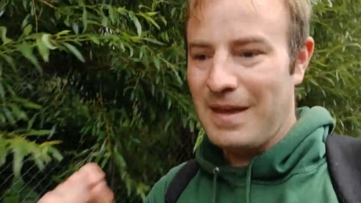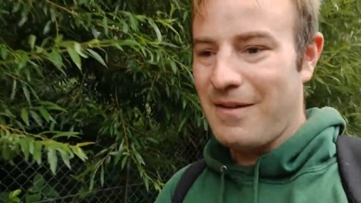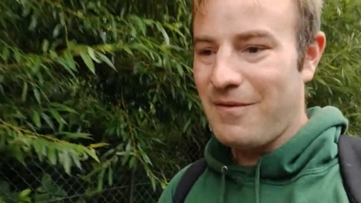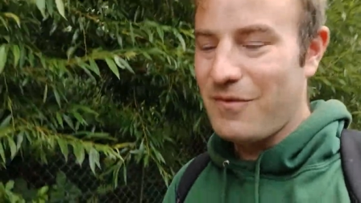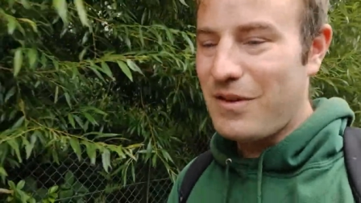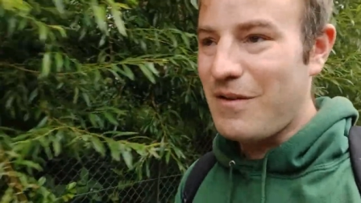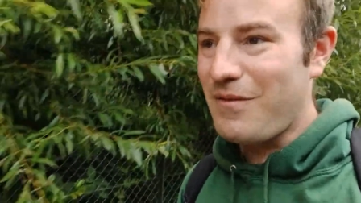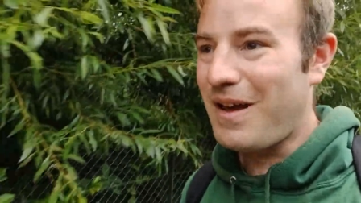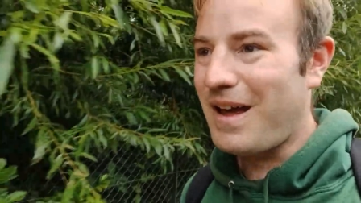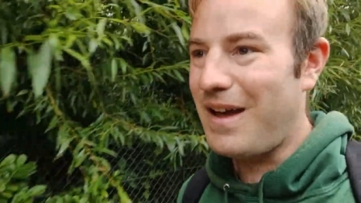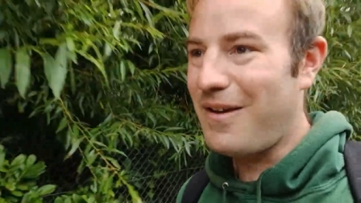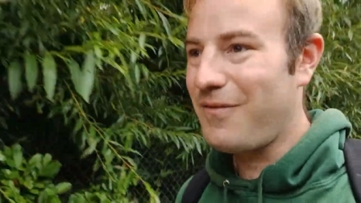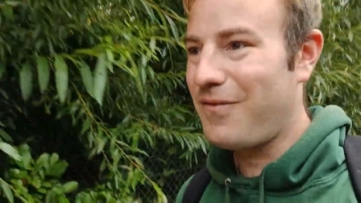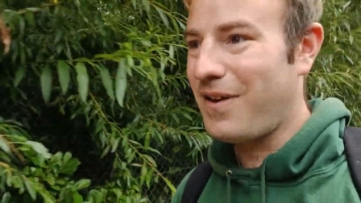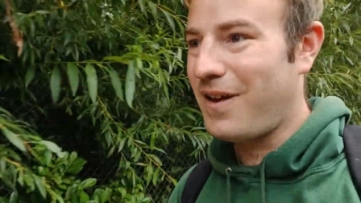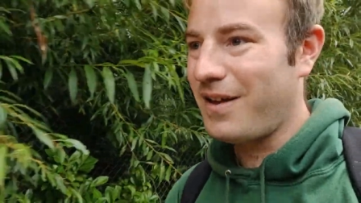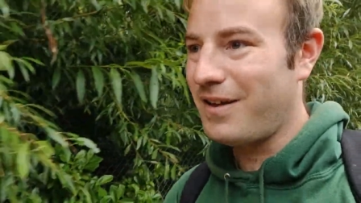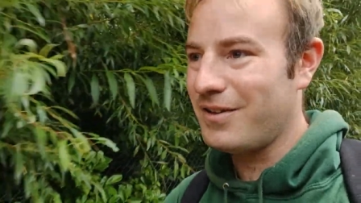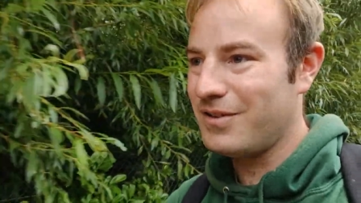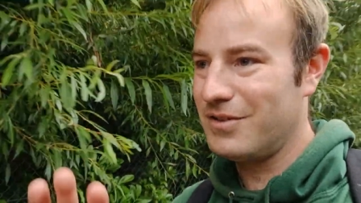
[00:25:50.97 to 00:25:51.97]
if you ever have,
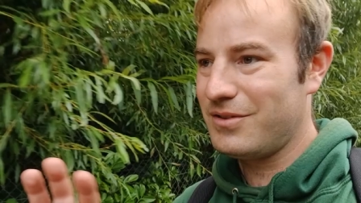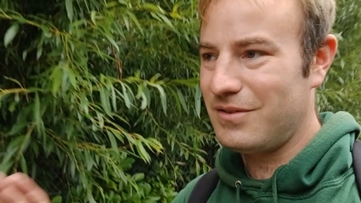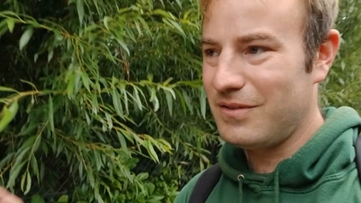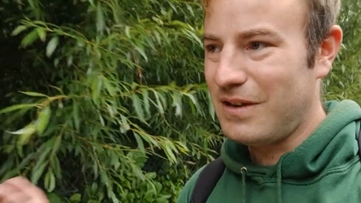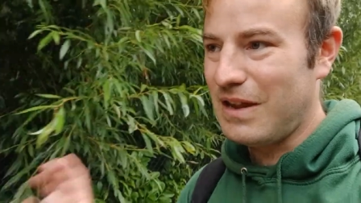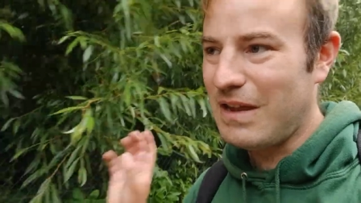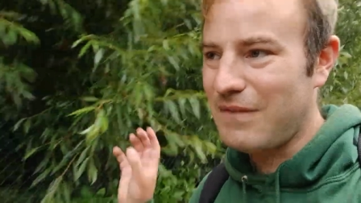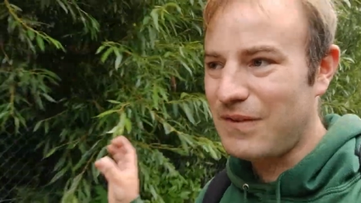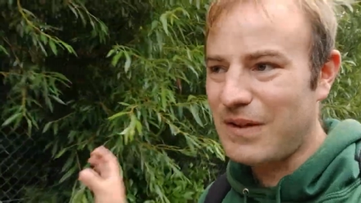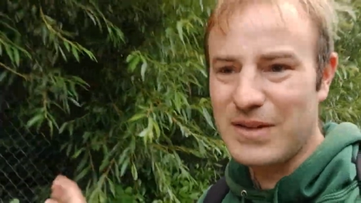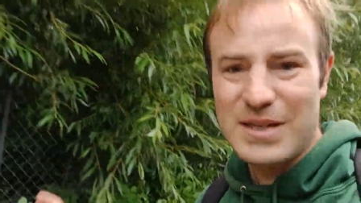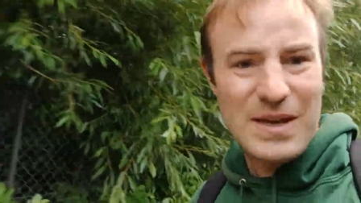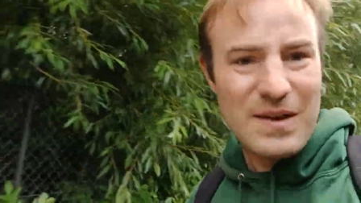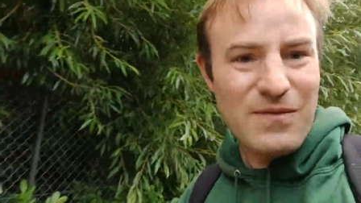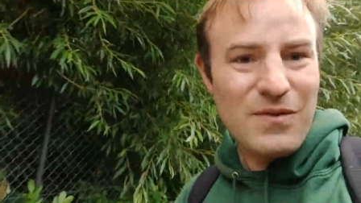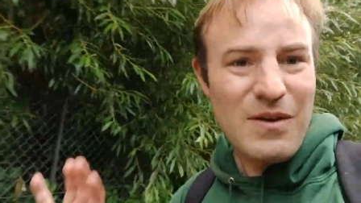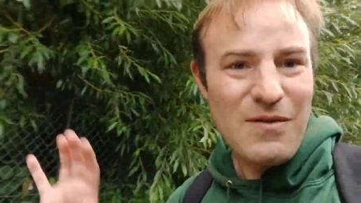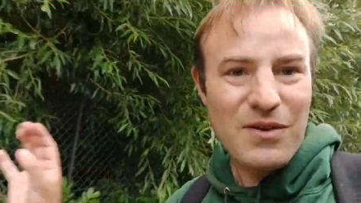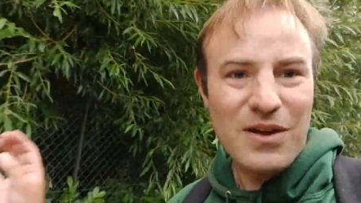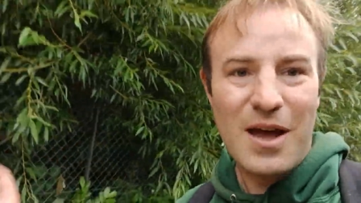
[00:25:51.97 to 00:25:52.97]
if, there's a, if
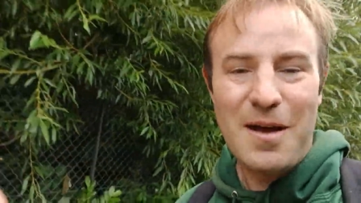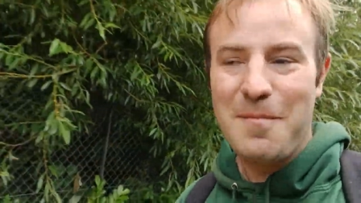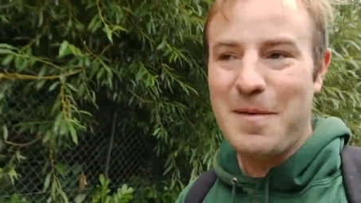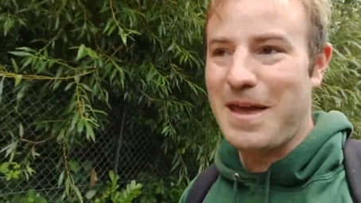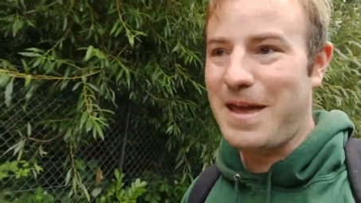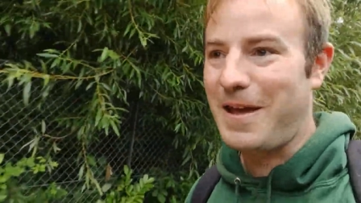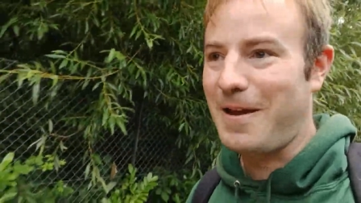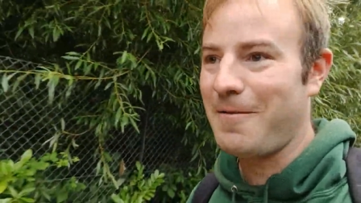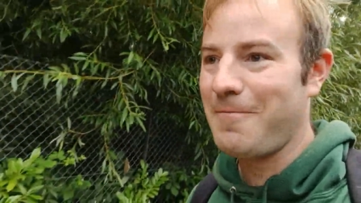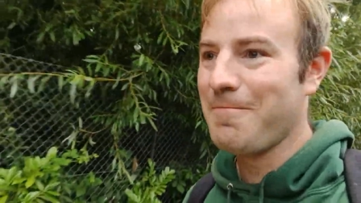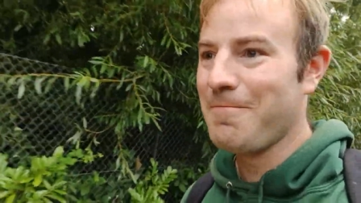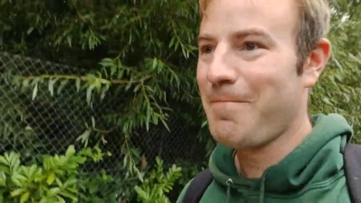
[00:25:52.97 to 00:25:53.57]
you ever come here,